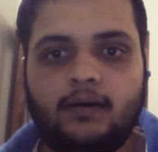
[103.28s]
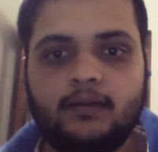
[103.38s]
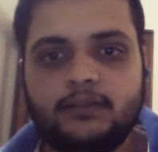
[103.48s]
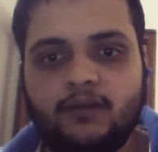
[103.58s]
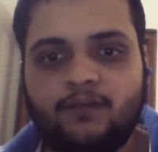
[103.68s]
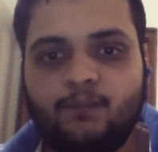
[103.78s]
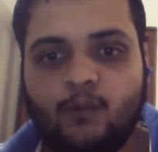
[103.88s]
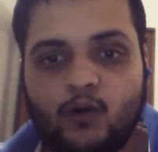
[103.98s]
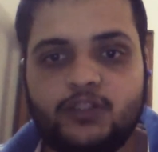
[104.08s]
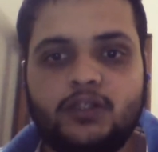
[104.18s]
the
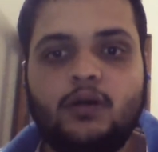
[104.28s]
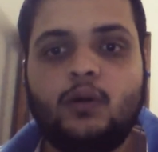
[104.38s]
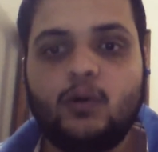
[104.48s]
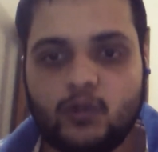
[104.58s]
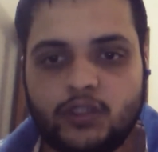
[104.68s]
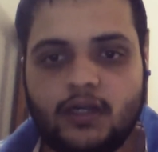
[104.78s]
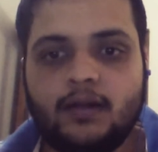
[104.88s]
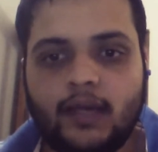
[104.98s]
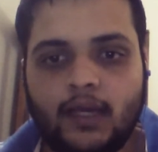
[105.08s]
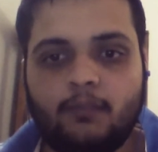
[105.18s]
most
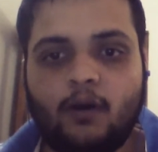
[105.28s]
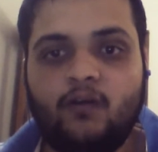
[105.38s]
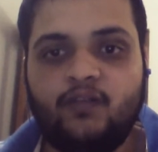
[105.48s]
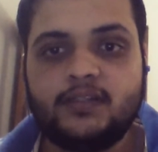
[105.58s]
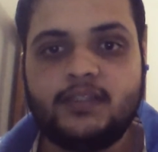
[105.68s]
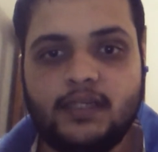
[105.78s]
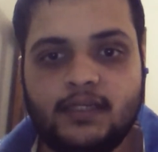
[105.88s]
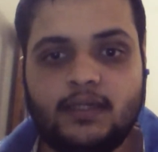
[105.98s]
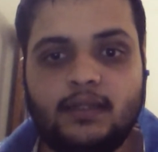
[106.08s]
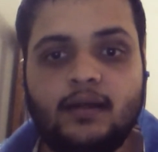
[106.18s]
crucial game of our
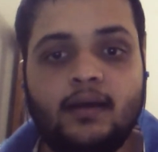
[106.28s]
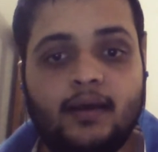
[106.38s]
season,